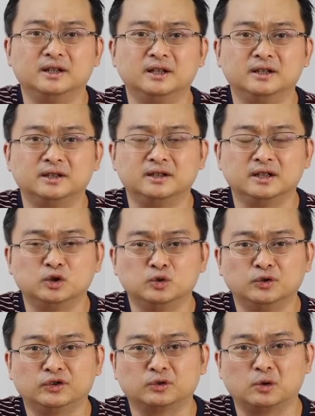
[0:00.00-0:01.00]
in the year
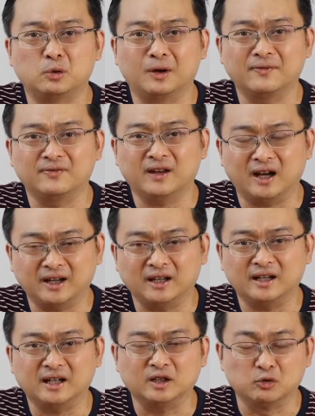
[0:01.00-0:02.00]

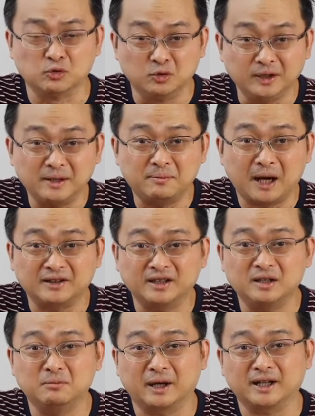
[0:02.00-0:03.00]
2019 and that the ruling
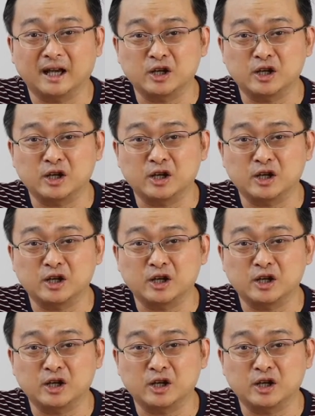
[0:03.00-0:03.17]
party might